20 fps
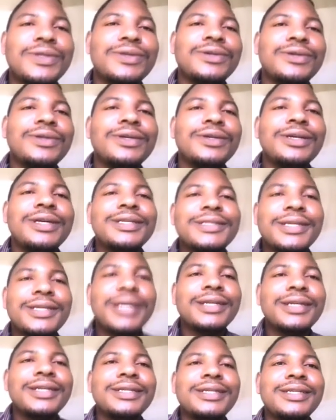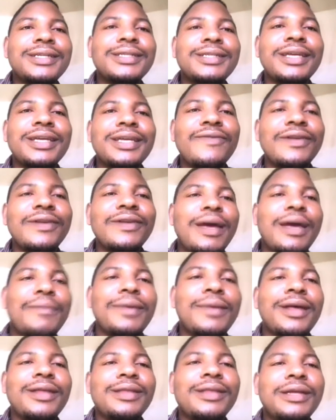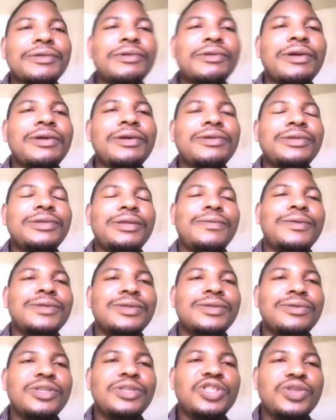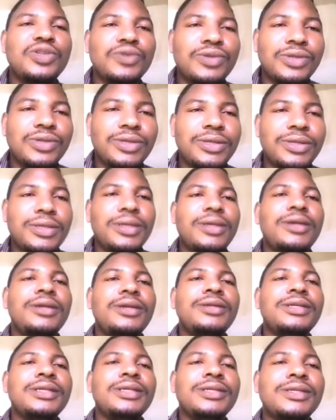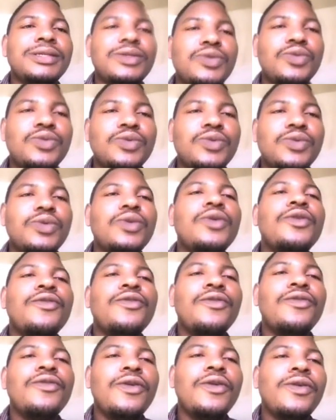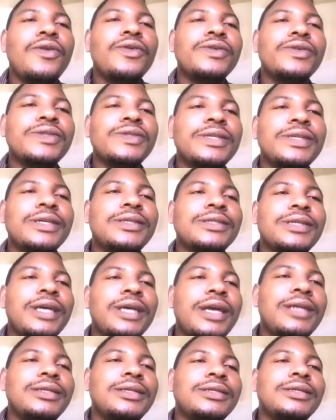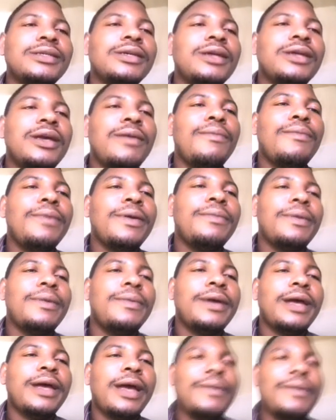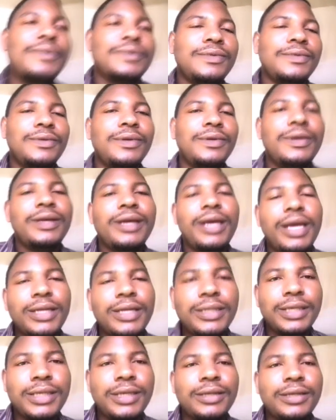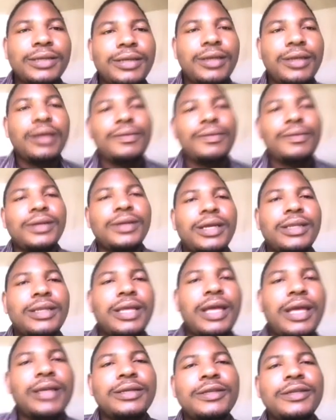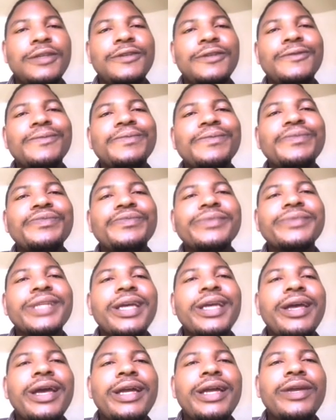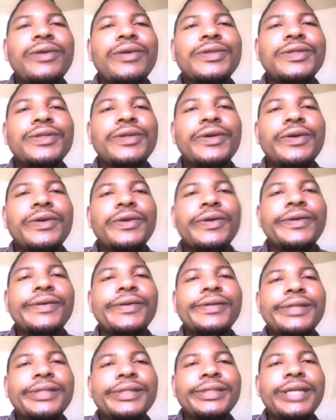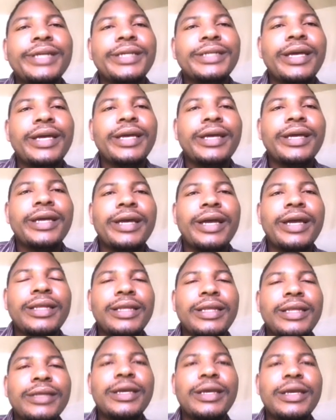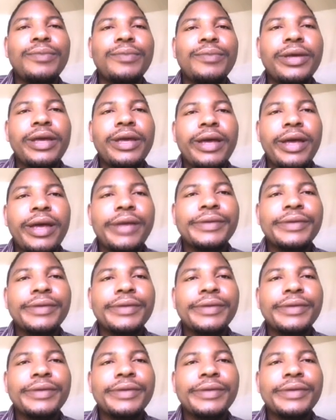he said it is even number, that's why you're supposed to choose. It is 2, 4, 6, 8, blah blah blah, up to 18, something like that. And also there's another example here.